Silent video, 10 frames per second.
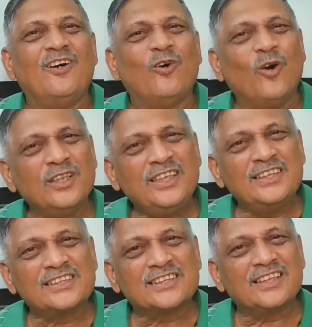All
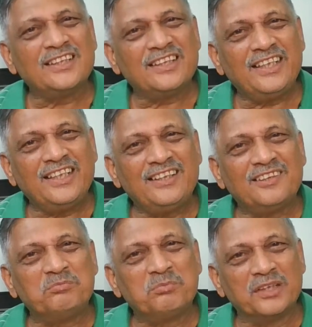these contained
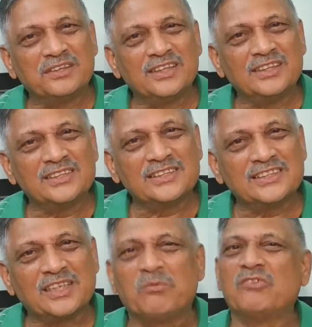mantras,
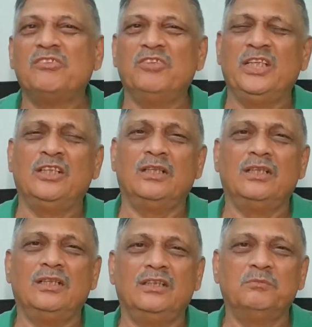some of them were
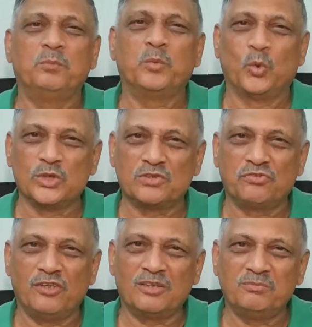in prose
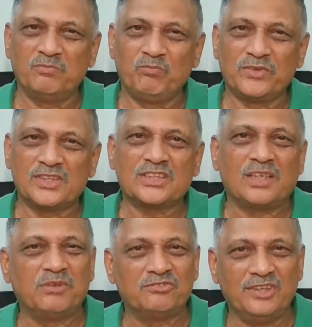form,
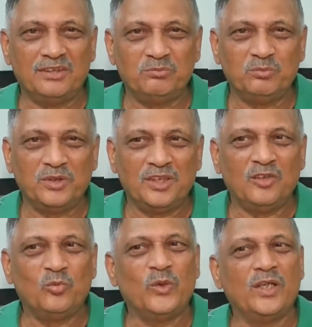some of them
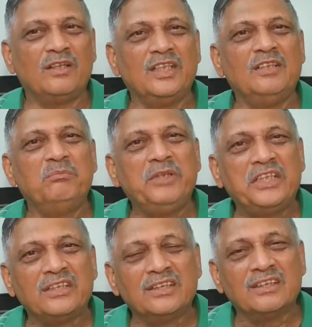were in
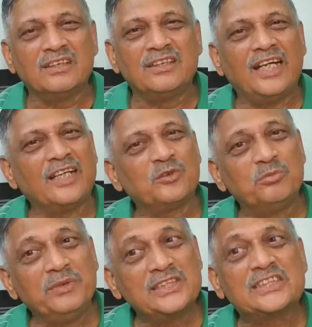meter and
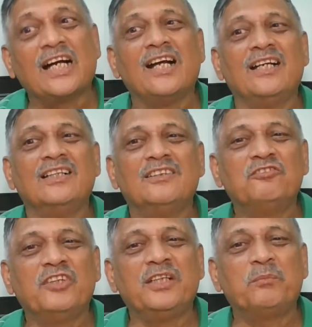could be sung
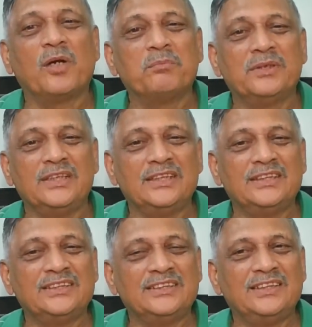very properly.
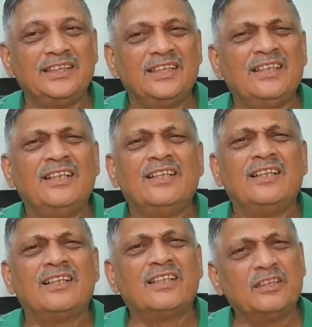
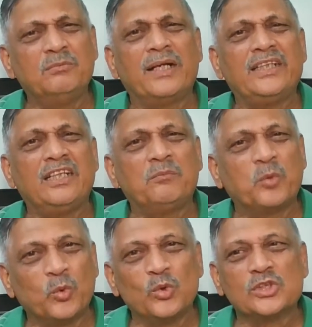Rhythmatic
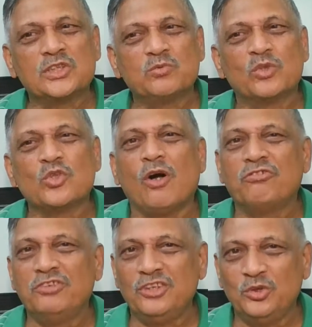prose was
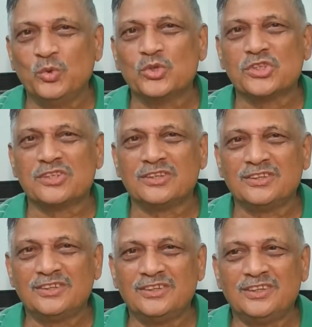often used
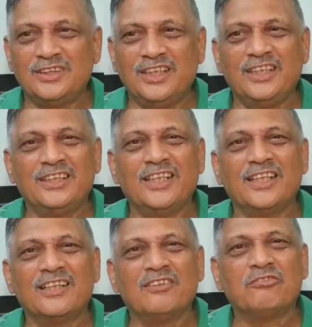in
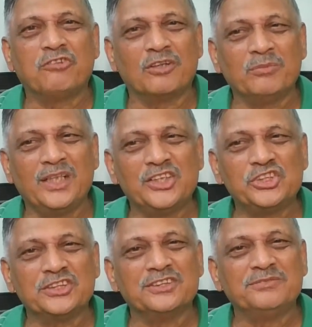their
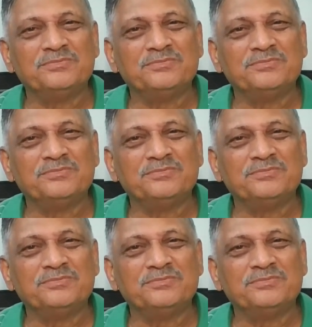formulation.